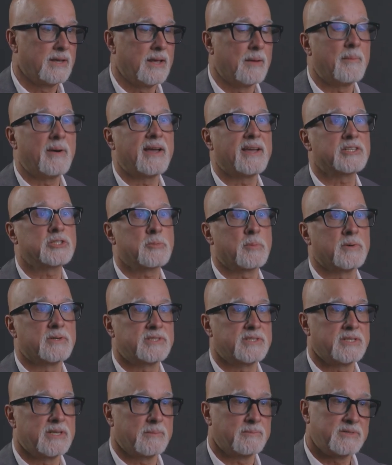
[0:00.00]
And my
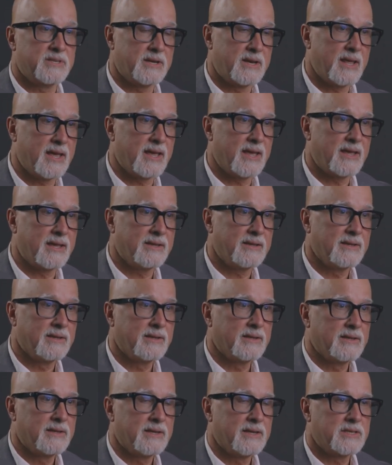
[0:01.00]
expert tip today
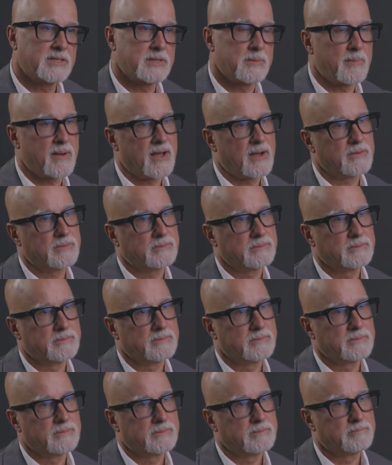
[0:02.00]
is about
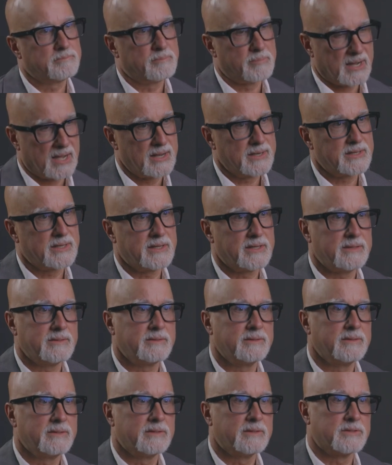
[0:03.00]

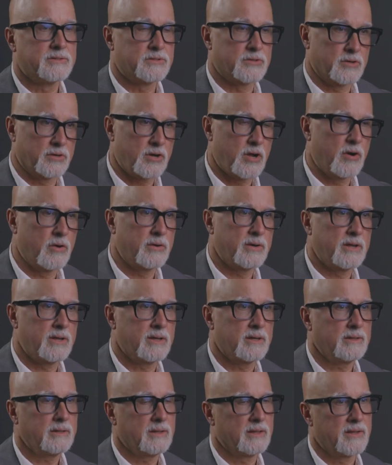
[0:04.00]
bonding
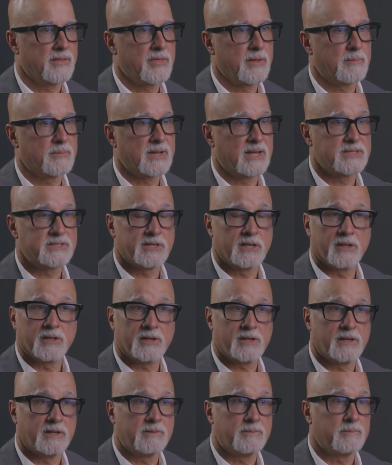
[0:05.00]
zirconia, lithium
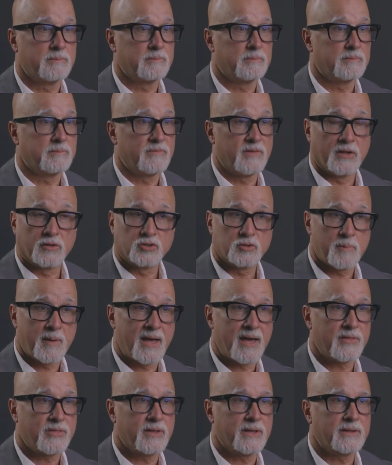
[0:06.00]
disilicate,
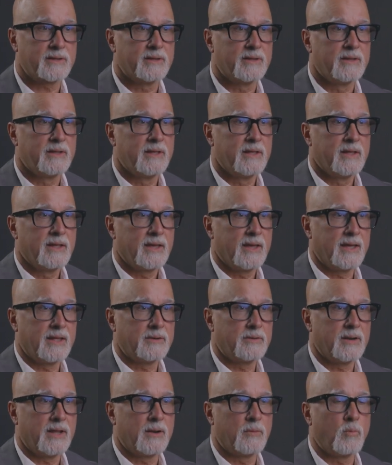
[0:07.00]
feldspathic,
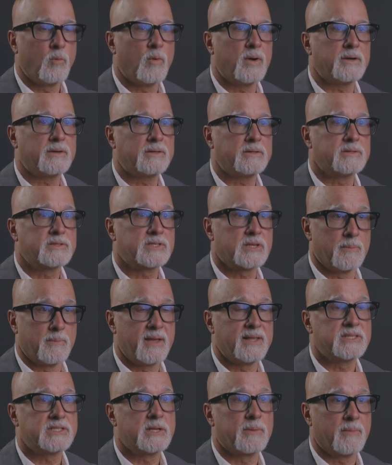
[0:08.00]
and, and what
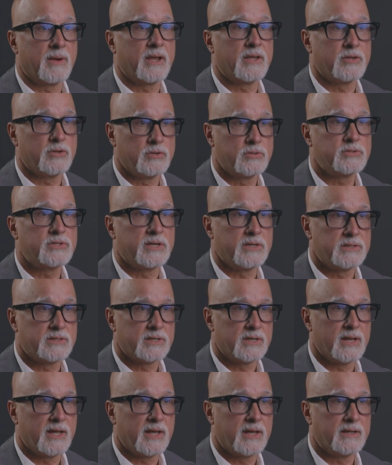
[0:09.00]
cements am I using
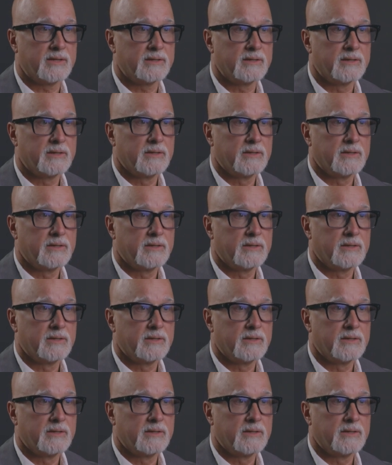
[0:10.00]
today?